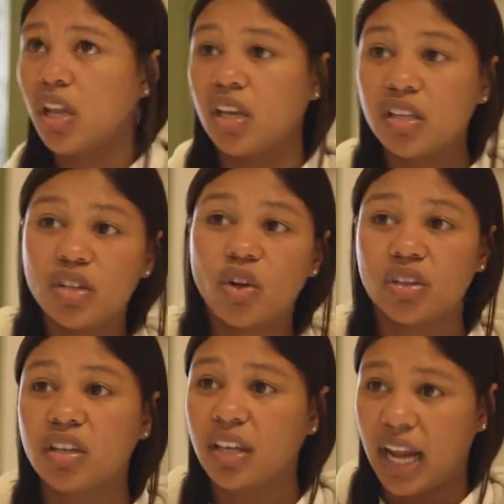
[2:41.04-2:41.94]
there is a
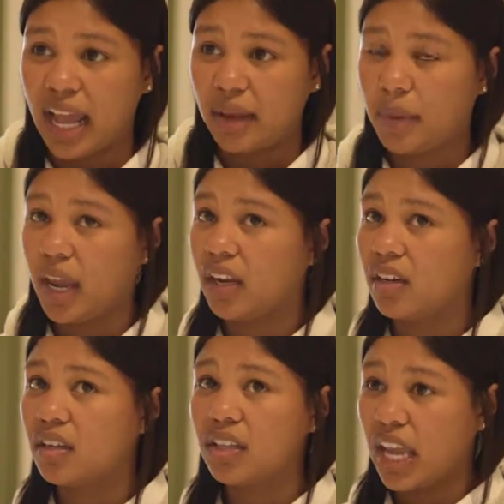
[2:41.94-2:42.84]
lot of crime
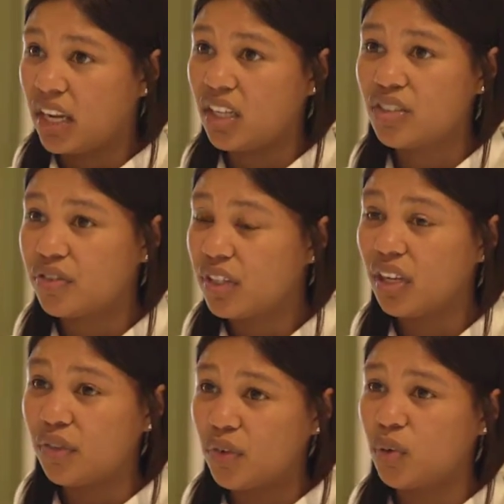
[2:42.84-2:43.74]
and it can
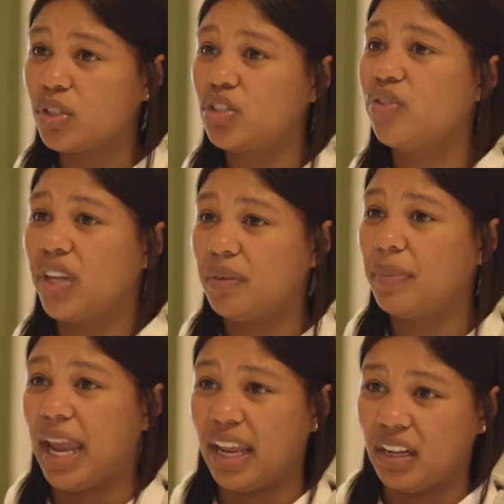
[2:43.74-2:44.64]
influence you very
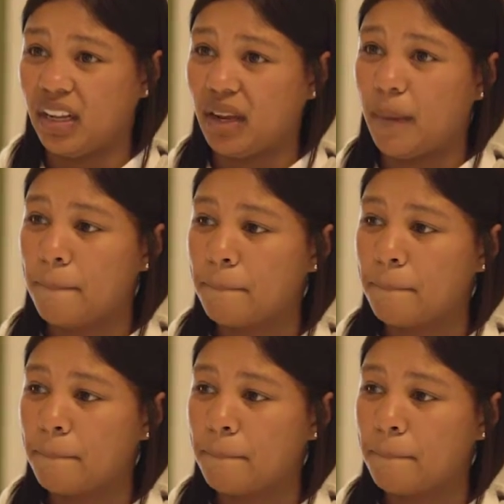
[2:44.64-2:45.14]
badly.